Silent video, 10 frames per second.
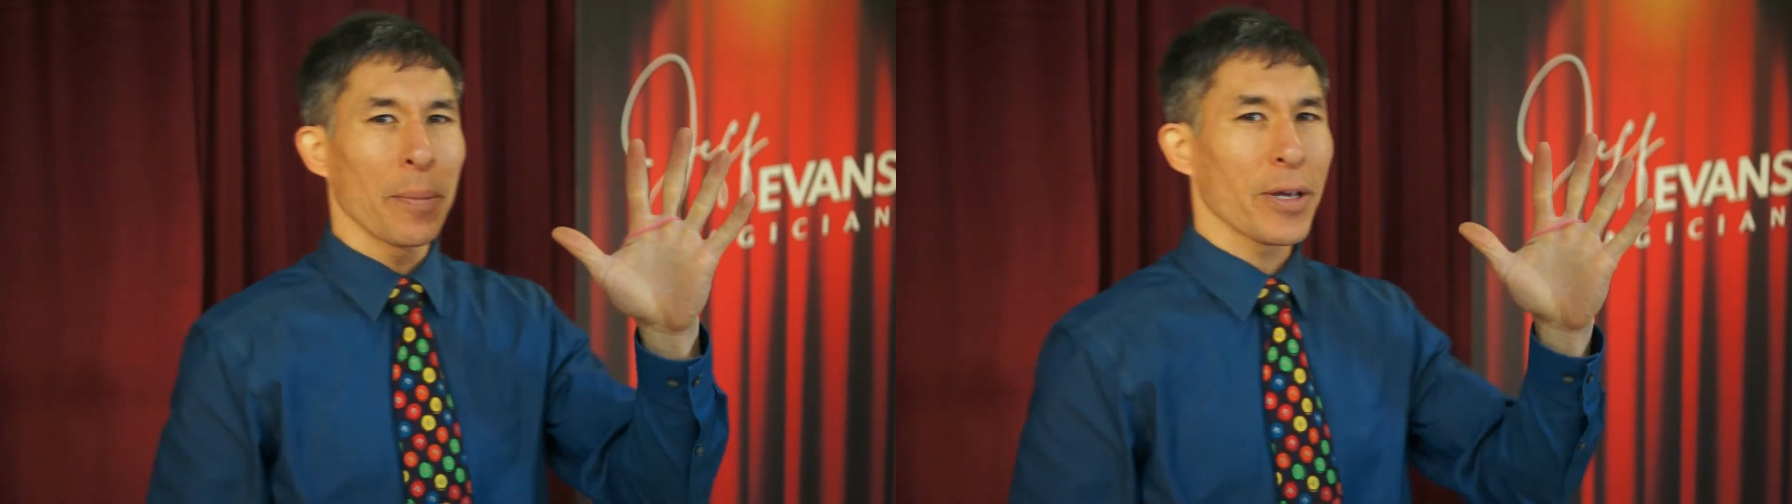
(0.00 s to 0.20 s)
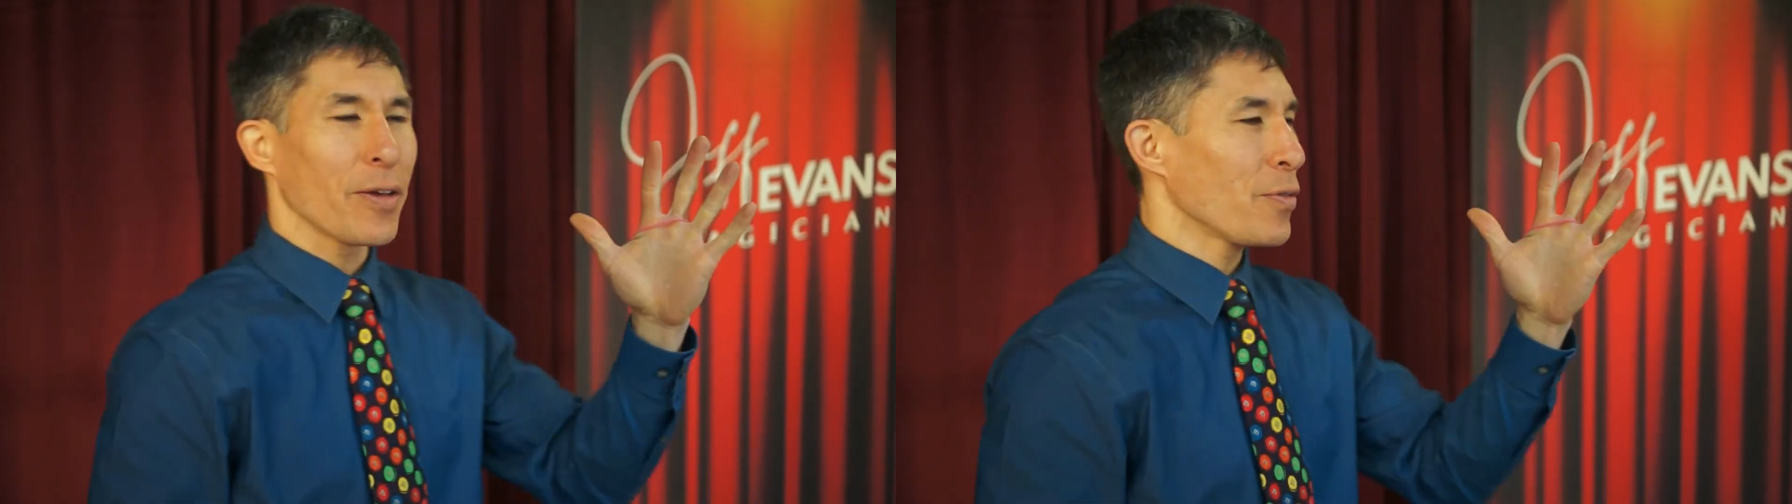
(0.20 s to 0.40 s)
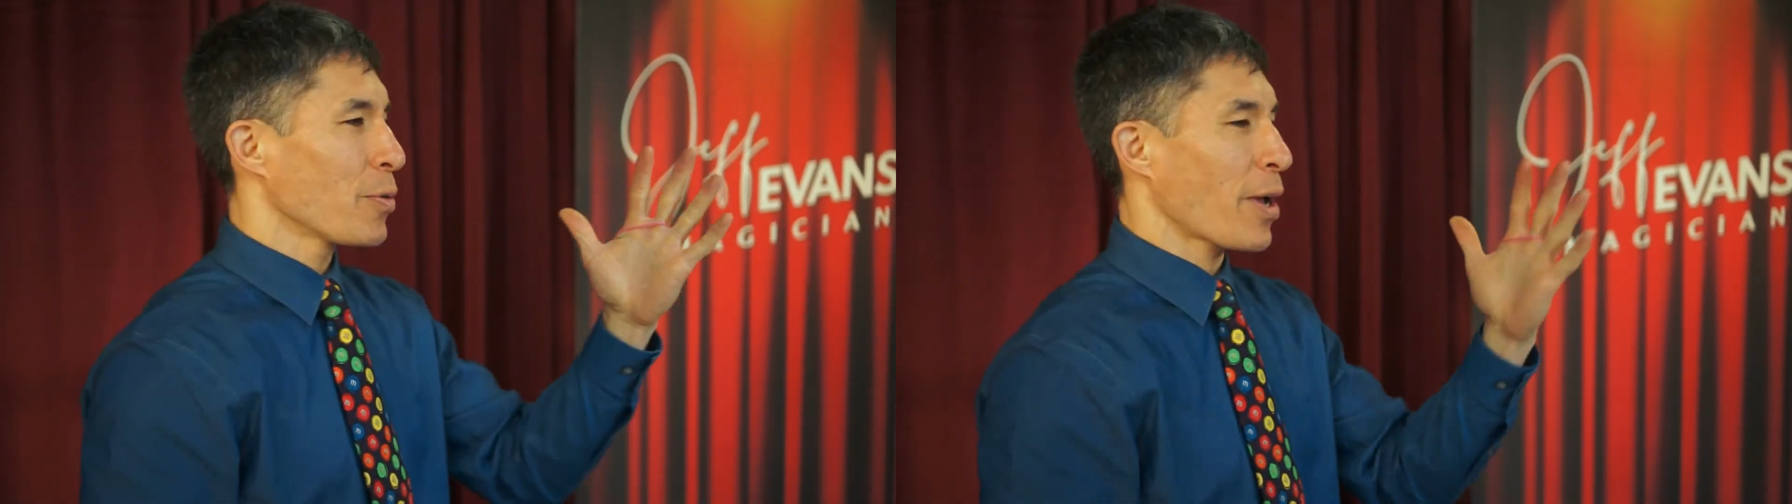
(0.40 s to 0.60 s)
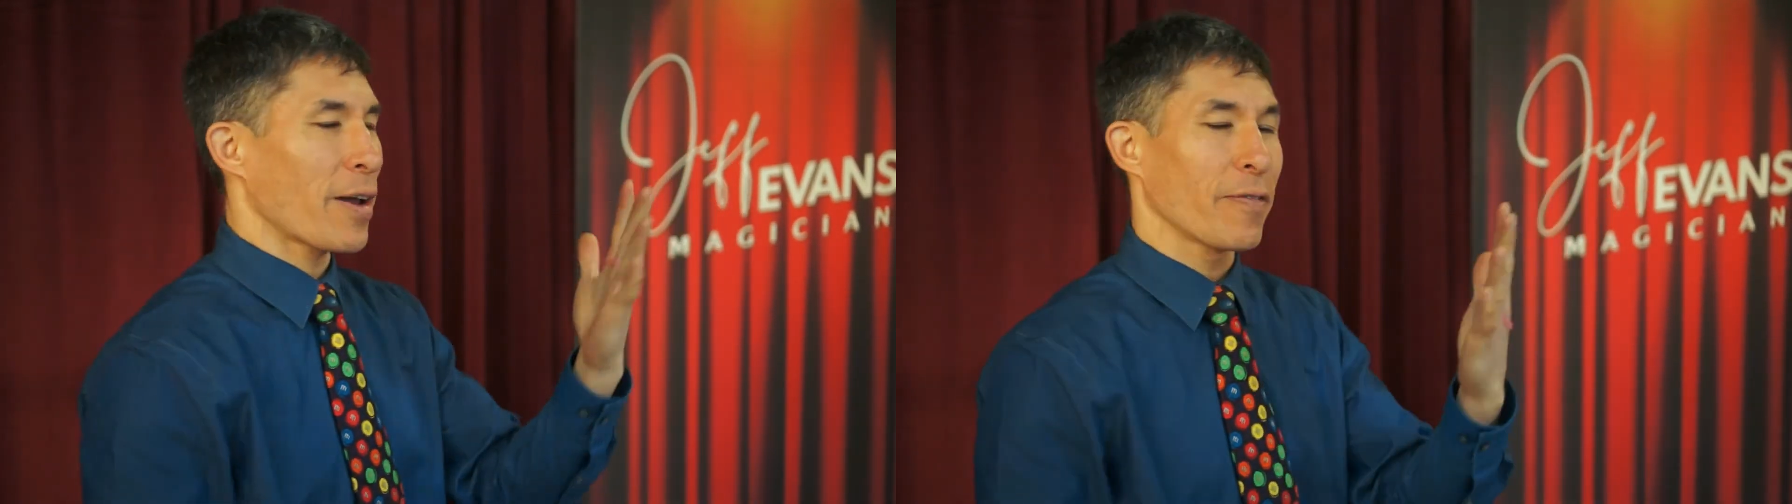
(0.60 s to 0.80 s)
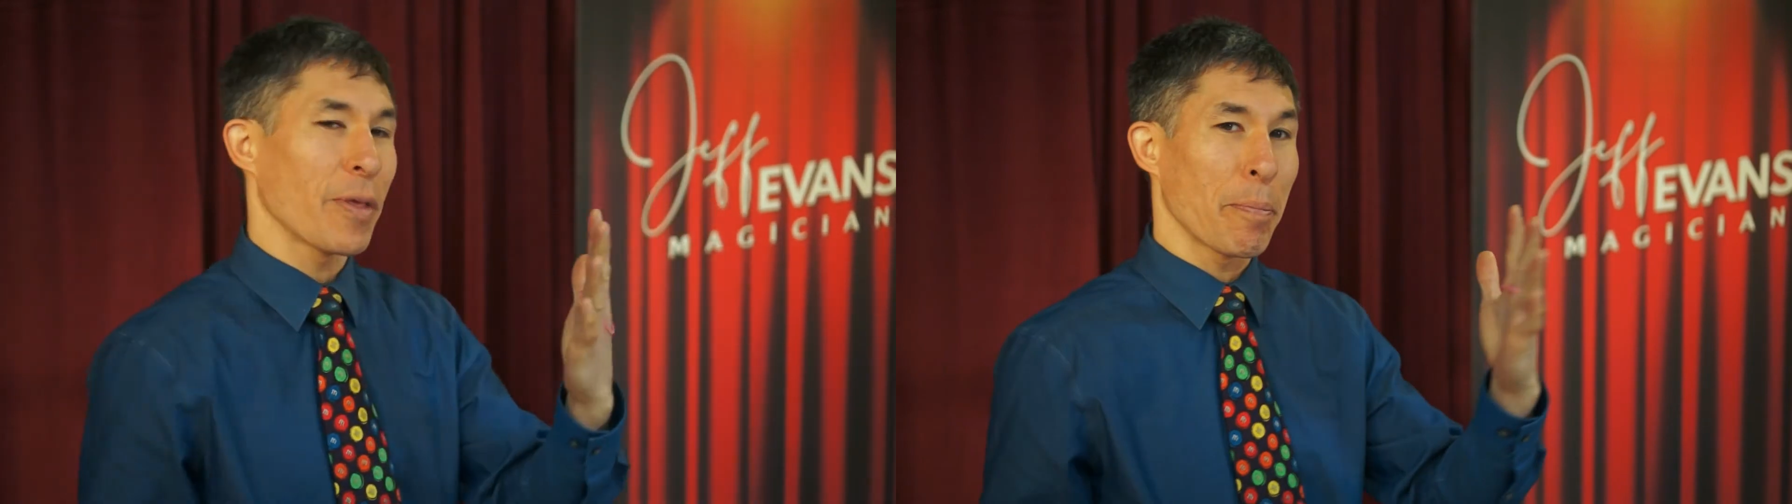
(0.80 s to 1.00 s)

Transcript: going to give you kind of the